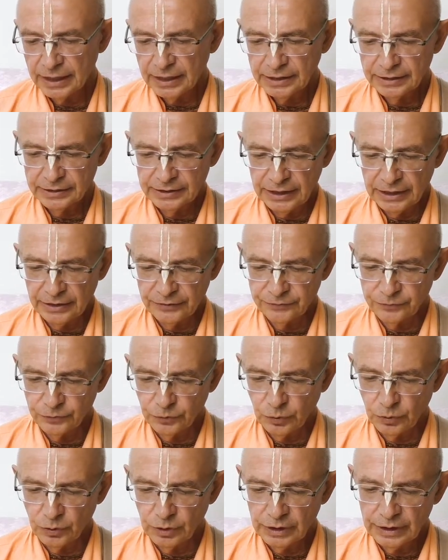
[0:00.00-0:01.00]

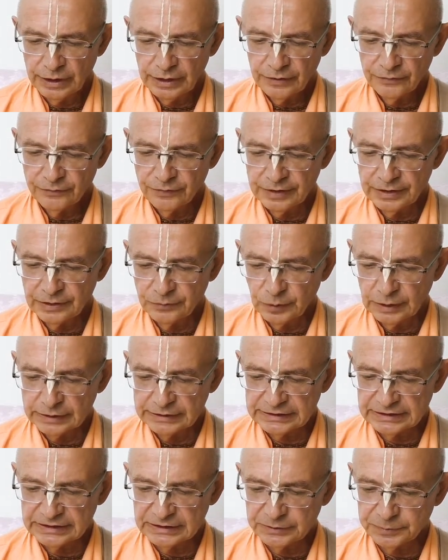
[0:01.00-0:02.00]
Therefore, whether
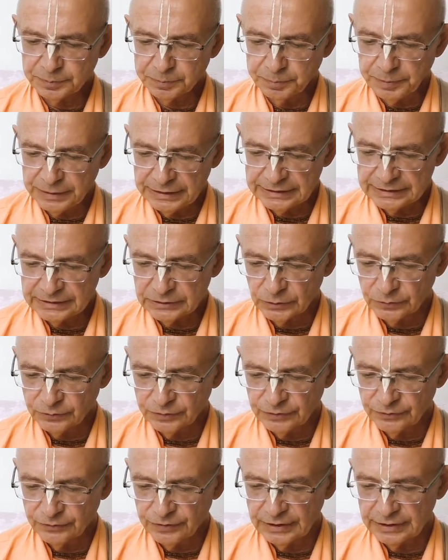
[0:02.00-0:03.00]
one speaks of
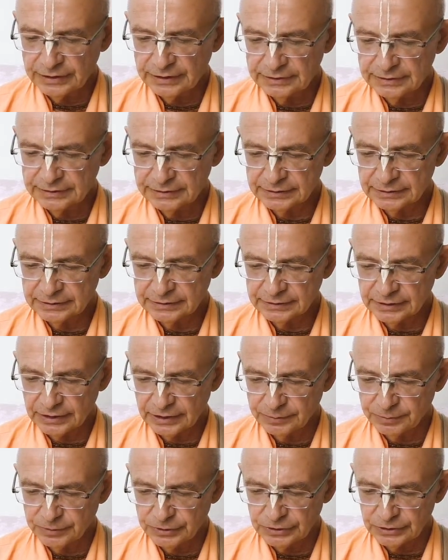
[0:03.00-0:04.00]
the Vedas,
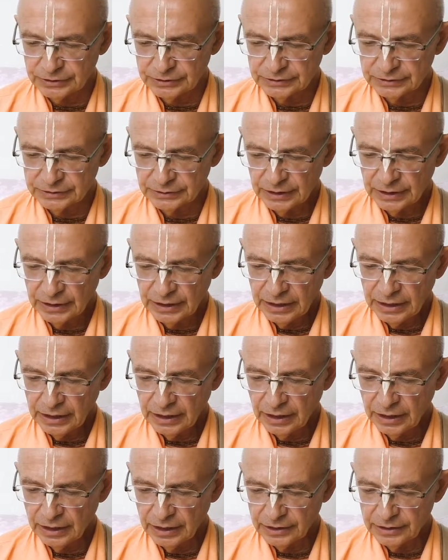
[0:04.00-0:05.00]
scriptures,
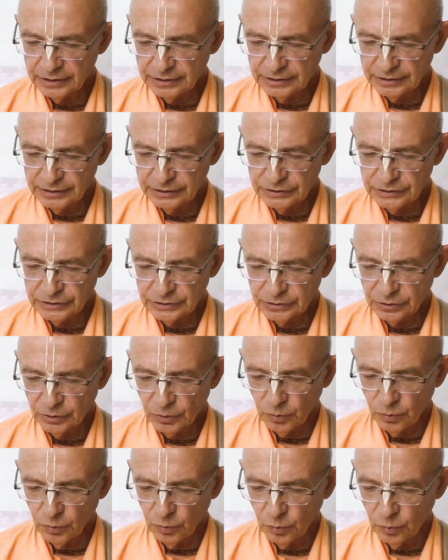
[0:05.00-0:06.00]
religion,
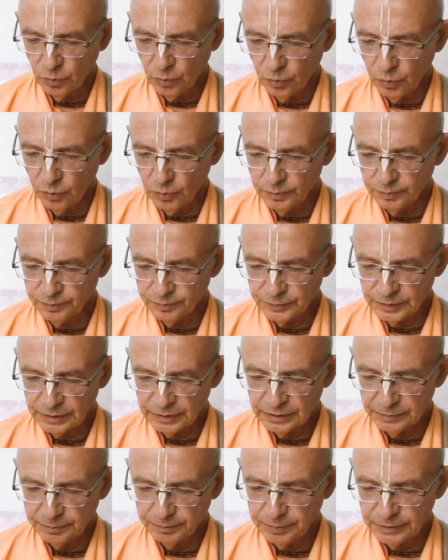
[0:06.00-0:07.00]
or
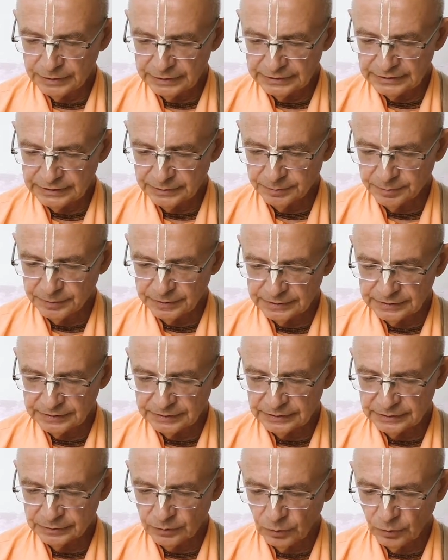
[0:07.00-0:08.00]
the
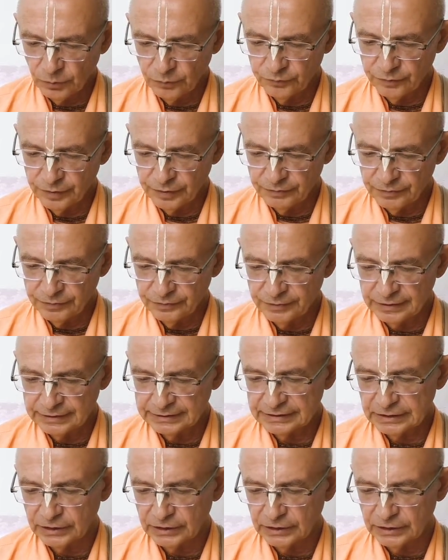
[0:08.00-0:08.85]
principles of everyone's